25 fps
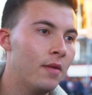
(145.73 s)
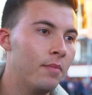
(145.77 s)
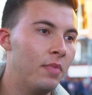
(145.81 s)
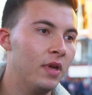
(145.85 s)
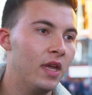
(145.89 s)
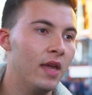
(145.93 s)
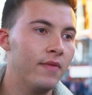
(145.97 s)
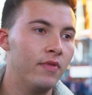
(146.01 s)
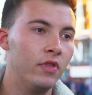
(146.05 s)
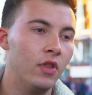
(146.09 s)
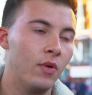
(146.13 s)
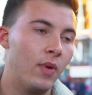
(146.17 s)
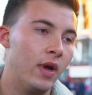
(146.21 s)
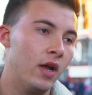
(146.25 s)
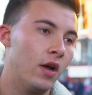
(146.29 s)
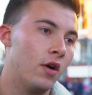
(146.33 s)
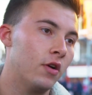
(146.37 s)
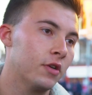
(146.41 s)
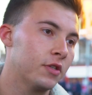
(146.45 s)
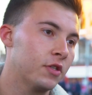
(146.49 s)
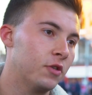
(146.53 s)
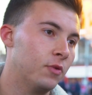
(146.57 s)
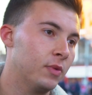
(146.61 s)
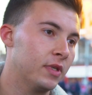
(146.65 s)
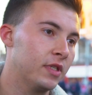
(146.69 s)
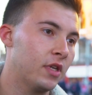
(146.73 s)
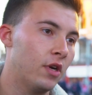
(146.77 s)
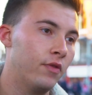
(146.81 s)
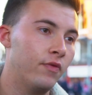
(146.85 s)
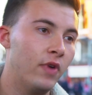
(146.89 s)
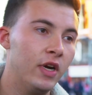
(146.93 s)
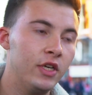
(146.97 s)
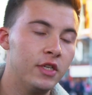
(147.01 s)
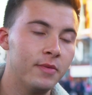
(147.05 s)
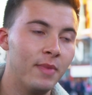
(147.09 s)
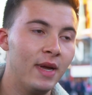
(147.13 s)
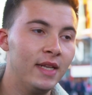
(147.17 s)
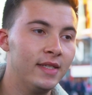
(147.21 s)
but given the way Arsenal was so
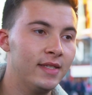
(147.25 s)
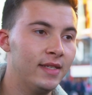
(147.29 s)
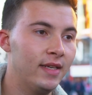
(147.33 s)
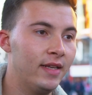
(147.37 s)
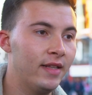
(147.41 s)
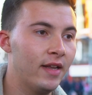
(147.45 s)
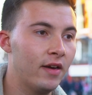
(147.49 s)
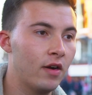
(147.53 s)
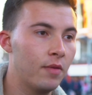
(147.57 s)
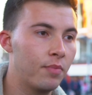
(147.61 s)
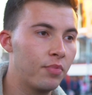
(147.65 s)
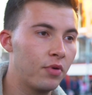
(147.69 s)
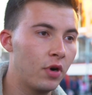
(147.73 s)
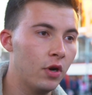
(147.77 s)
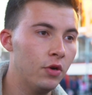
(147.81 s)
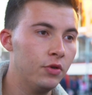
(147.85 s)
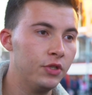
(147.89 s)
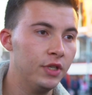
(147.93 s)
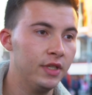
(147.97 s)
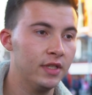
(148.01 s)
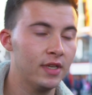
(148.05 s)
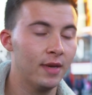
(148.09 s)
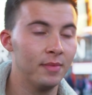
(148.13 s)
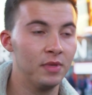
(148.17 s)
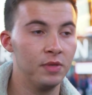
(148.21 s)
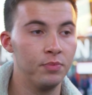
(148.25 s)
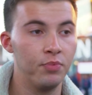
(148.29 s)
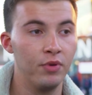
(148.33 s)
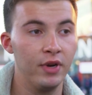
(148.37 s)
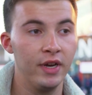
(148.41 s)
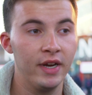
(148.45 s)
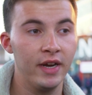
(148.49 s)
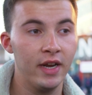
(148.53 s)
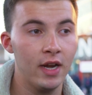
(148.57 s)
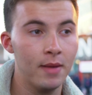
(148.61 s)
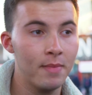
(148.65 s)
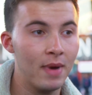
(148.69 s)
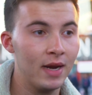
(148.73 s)
regimented in their approach in terms of
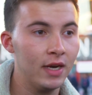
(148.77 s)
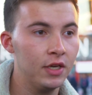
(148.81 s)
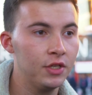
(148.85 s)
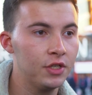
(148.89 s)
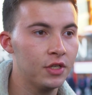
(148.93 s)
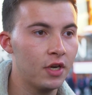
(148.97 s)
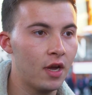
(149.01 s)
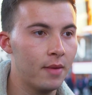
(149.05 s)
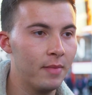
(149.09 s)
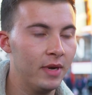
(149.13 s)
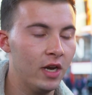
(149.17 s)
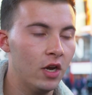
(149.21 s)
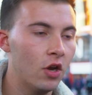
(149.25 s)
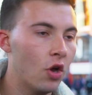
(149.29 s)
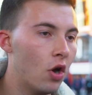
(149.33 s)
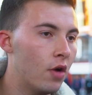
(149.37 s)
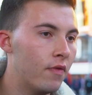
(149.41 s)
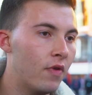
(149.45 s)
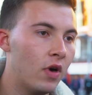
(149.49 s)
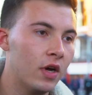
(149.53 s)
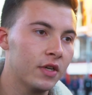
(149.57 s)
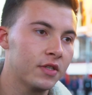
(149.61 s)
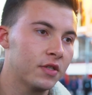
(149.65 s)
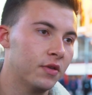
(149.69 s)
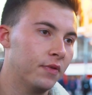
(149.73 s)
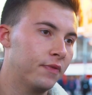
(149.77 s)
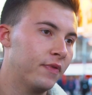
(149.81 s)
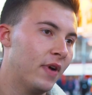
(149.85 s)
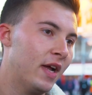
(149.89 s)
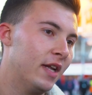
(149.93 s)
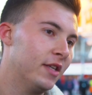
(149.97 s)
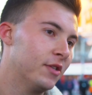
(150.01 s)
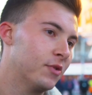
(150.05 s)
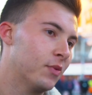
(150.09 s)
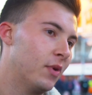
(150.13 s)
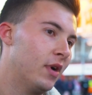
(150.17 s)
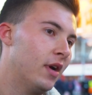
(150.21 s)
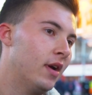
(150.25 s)
bringing in a manager, I mean, a lot of Arsenal
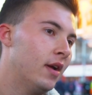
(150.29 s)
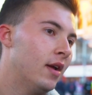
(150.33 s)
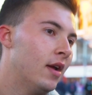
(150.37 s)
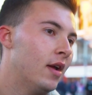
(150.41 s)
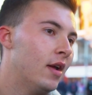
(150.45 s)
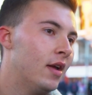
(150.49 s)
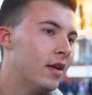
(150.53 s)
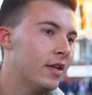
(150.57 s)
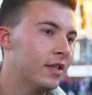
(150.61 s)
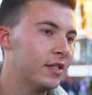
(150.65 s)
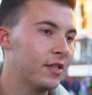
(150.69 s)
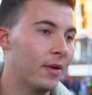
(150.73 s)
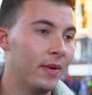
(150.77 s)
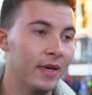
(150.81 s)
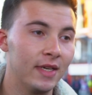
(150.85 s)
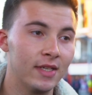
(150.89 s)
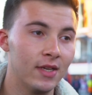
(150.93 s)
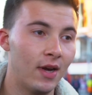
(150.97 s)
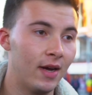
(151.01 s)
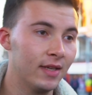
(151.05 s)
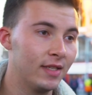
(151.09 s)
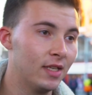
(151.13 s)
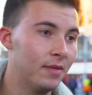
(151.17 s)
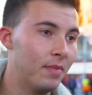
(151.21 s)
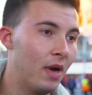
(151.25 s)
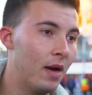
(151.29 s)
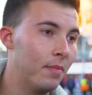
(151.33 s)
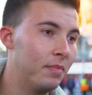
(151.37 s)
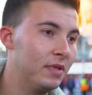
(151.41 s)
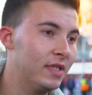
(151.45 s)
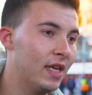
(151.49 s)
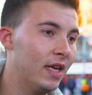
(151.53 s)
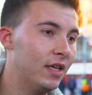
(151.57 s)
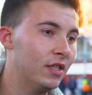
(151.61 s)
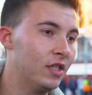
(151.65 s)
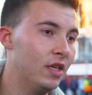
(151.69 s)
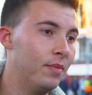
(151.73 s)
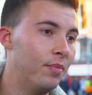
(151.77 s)
fans were so excited about
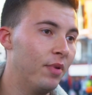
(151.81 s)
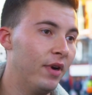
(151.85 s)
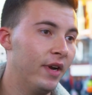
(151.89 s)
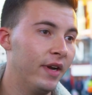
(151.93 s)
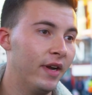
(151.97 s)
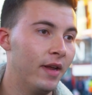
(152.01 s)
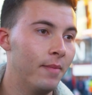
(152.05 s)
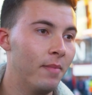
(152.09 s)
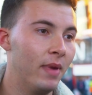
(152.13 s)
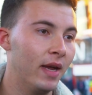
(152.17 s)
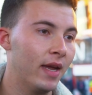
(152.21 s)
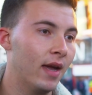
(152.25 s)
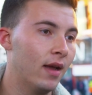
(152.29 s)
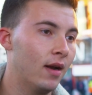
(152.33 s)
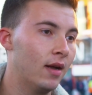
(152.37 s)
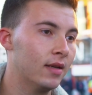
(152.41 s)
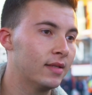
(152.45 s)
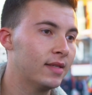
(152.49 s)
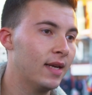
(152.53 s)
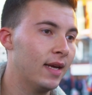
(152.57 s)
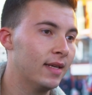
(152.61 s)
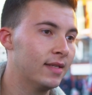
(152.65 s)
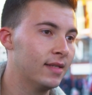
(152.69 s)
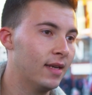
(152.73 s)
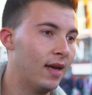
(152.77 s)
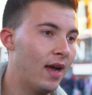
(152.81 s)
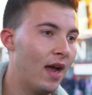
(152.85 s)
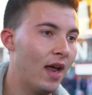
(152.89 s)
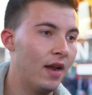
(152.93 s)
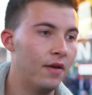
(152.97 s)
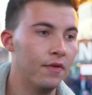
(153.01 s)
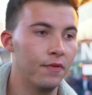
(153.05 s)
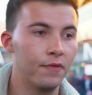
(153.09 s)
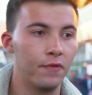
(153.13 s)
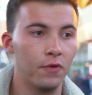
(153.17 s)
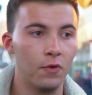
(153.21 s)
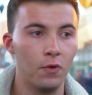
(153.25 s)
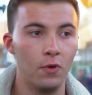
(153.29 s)
potentially bringing in Mikel Arteta,
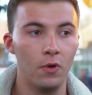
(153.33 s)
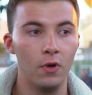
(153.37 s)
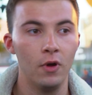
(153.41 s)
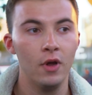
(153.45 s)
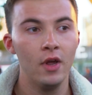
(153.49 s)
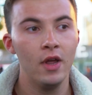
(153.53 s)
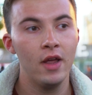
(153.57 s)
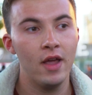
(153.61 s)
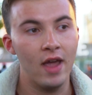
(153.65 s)
and for